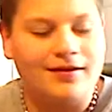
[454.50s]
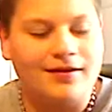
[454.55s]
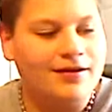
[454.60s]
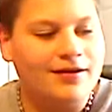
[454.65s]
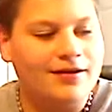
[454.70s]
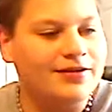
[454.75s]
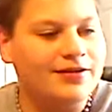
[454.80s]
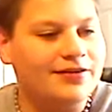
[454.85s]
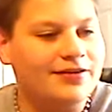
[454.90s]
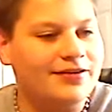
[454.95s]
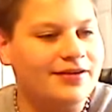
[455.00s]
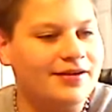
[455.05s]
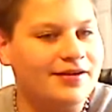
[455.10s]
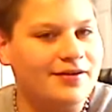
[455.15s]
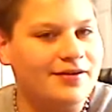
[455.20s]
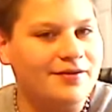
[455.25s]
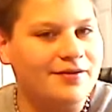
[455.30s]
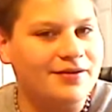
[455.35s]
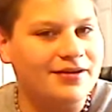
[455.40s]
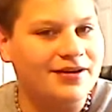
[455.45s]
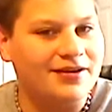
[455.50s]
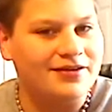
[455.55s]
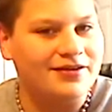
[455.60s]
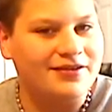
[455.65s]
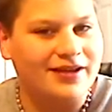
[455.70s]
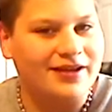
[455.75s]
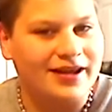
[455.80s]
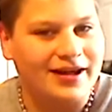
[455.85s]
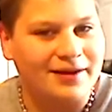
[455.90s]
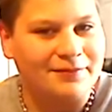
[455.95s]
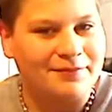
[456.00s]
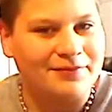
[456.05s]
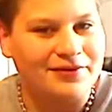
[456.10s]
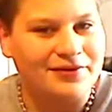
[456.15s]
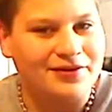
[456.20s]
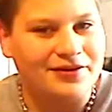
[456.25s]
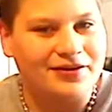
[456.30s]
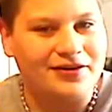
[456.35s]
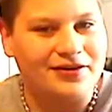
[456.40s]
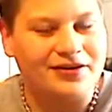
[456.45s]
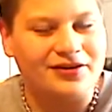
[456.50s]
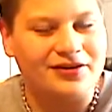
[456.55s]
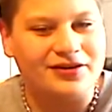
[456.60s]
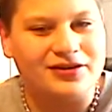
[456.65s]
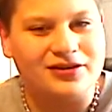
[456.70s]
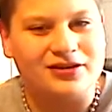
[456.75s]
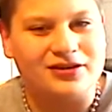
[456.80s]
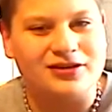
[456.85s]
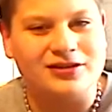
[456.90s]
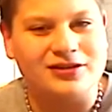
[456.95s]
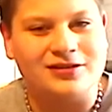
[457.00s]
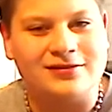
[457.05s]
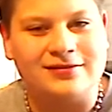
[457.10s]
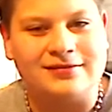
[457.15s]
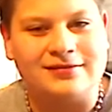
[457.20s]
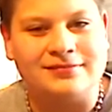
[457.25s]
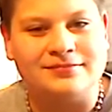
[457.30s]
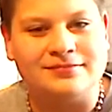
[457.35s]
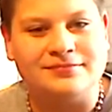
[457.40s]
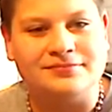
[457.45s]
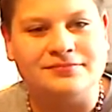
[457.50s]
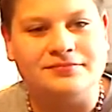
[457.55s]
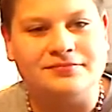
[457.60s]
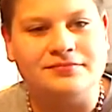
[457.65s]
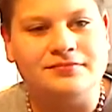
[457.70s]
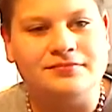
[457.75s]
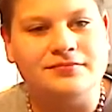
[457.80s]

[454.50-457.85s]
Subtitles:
Let's see, what else happened? Wallenbump